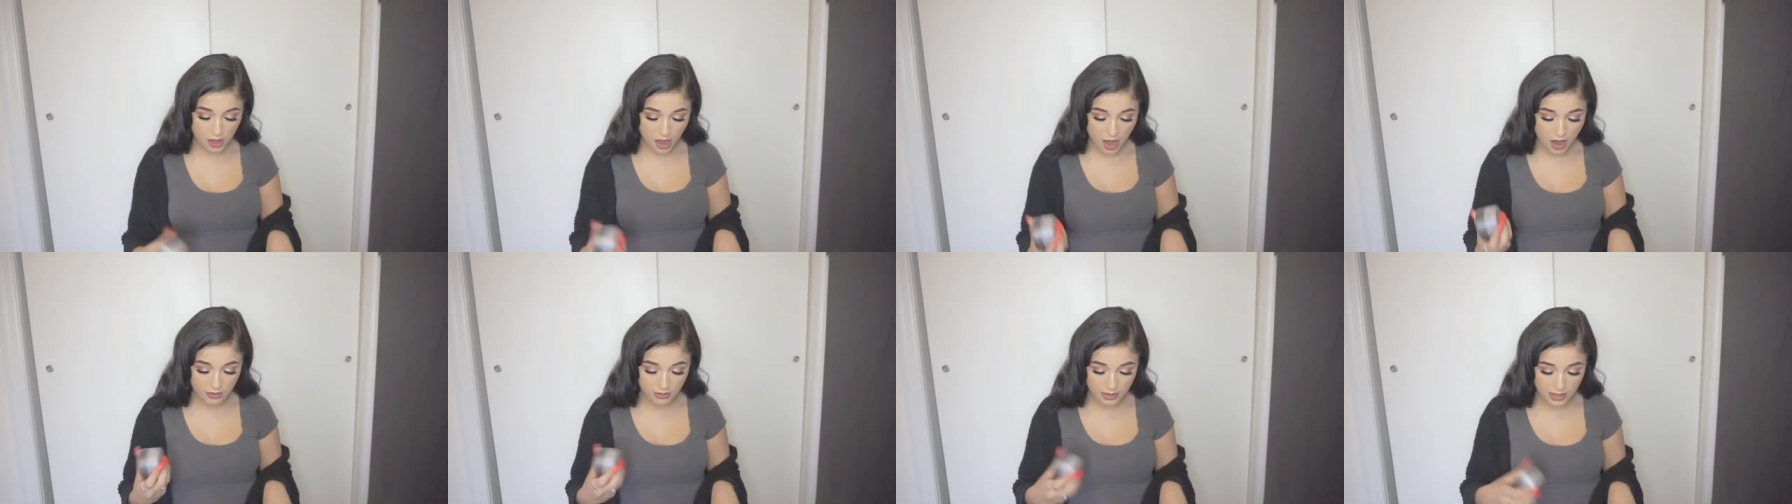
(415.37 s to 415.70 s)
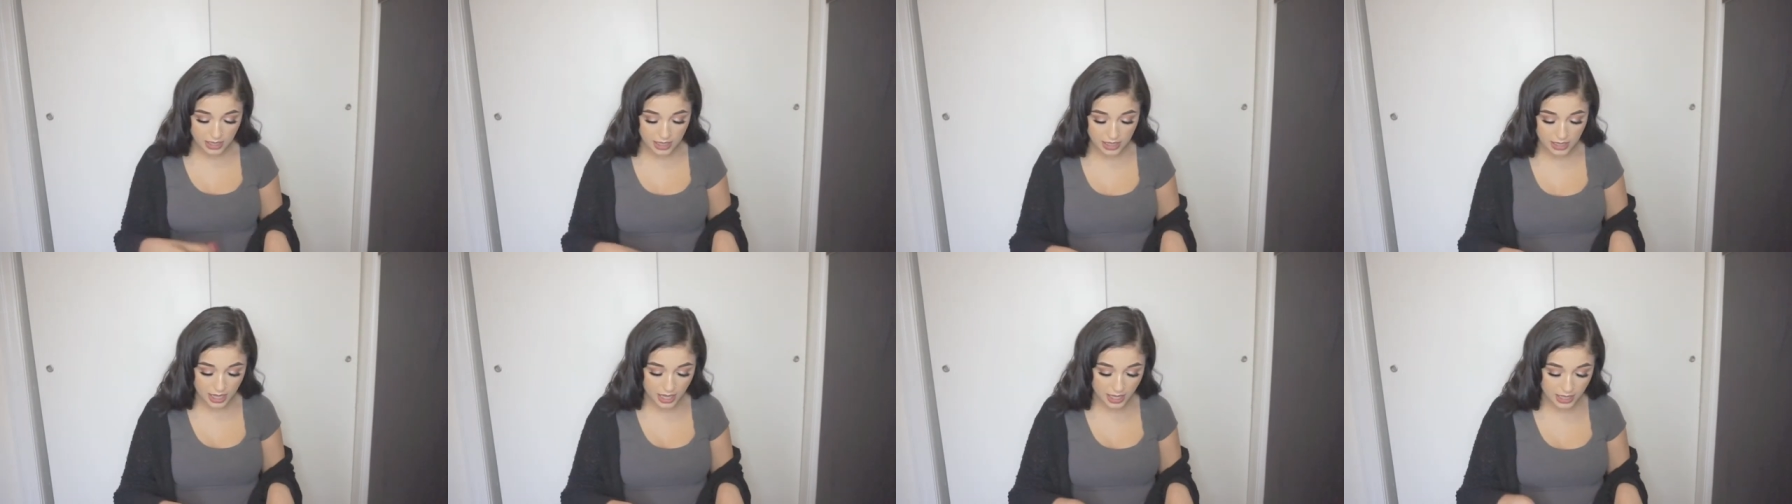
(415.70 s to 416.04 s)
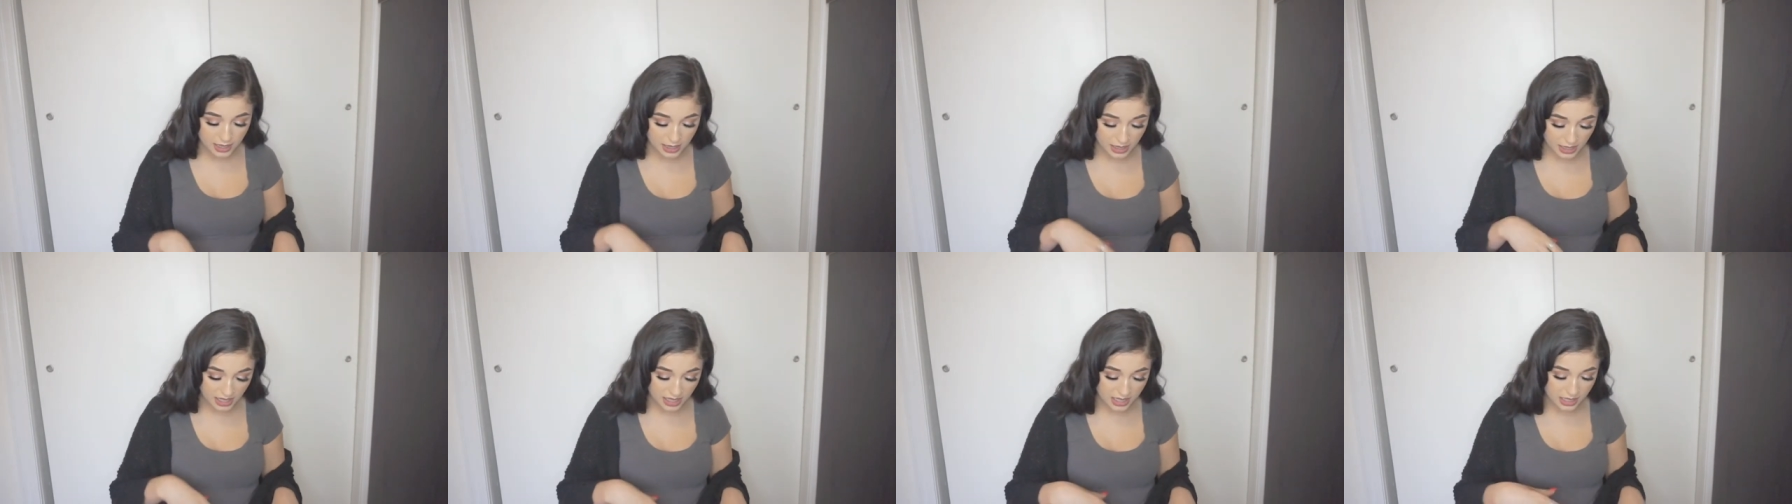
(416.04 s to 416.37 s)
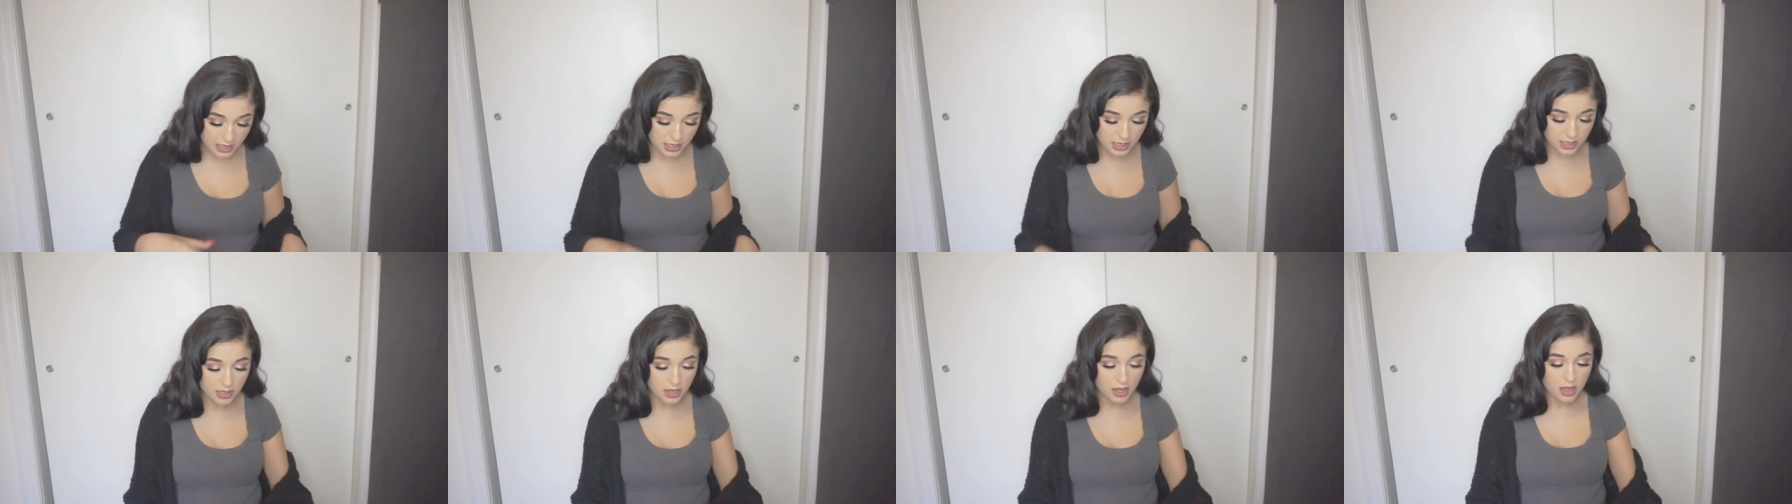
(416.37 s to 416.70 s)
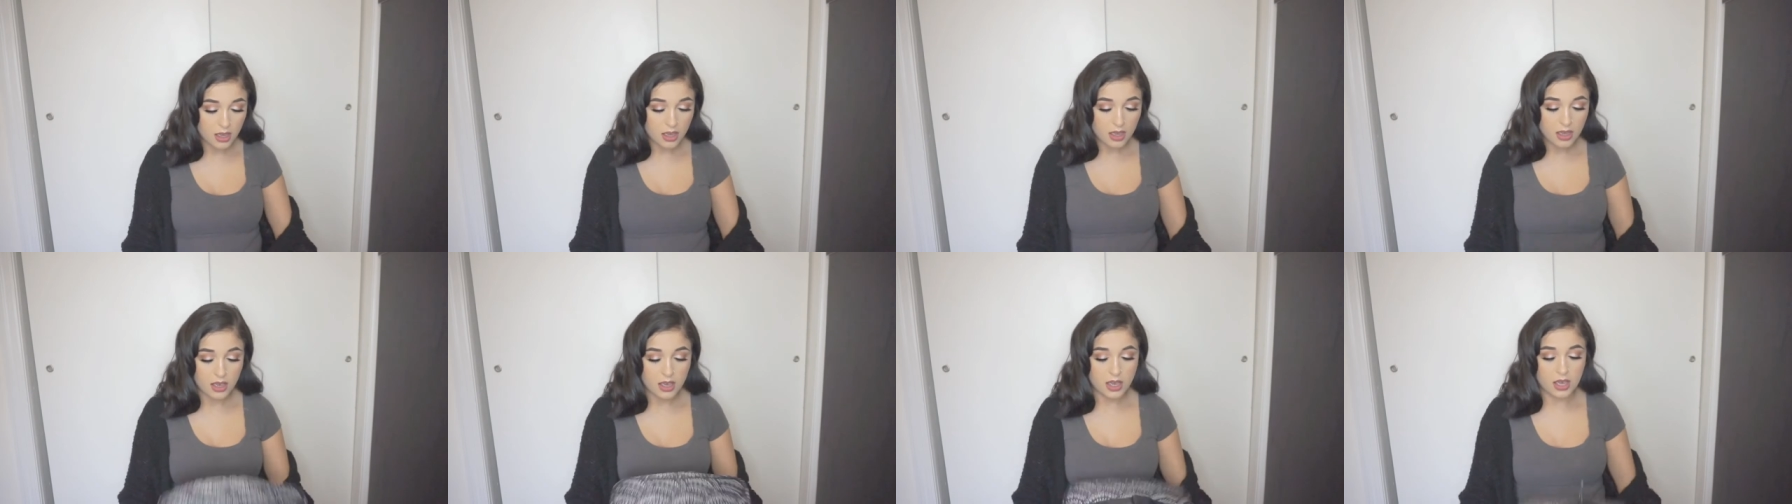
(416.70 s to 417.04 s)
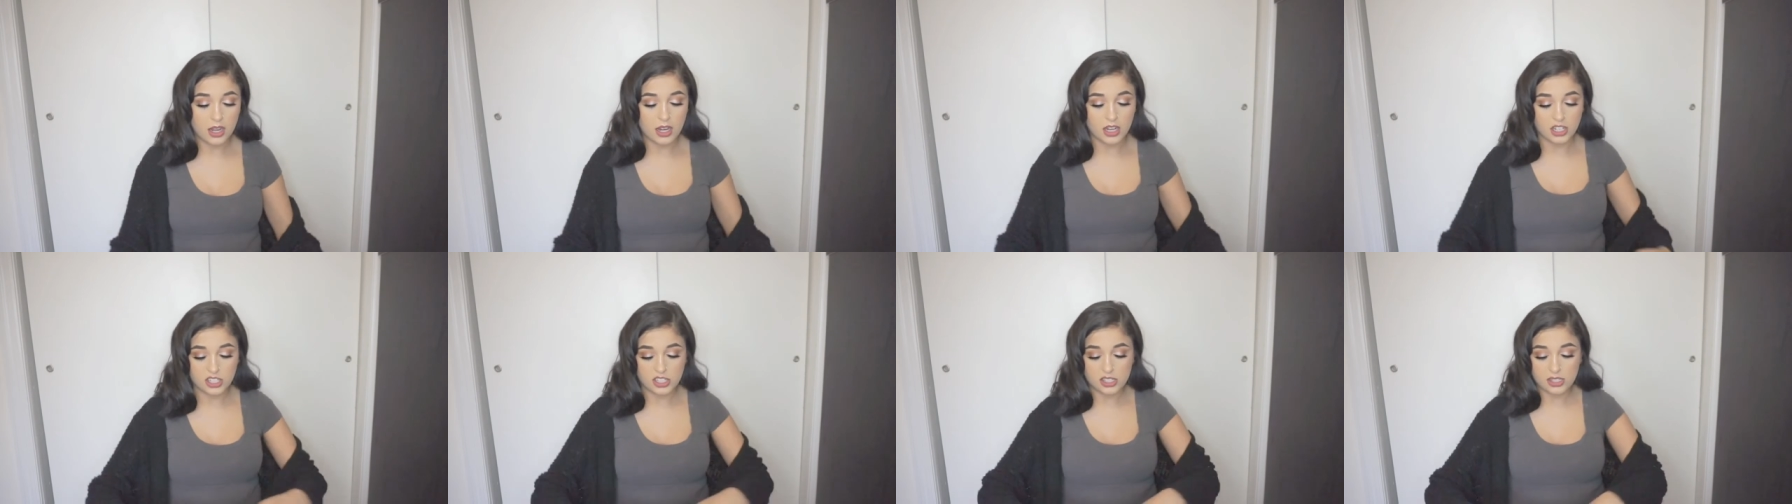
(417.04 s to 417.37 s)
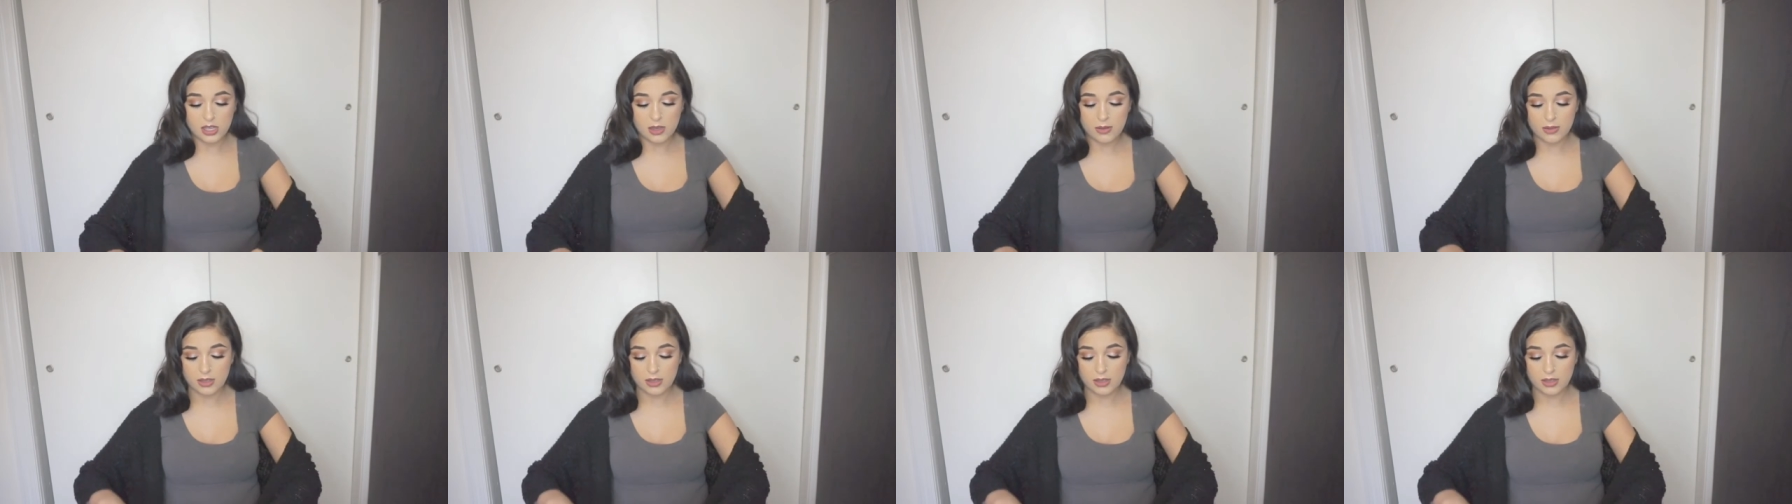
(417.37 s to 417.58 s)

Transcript: I really like these, and I just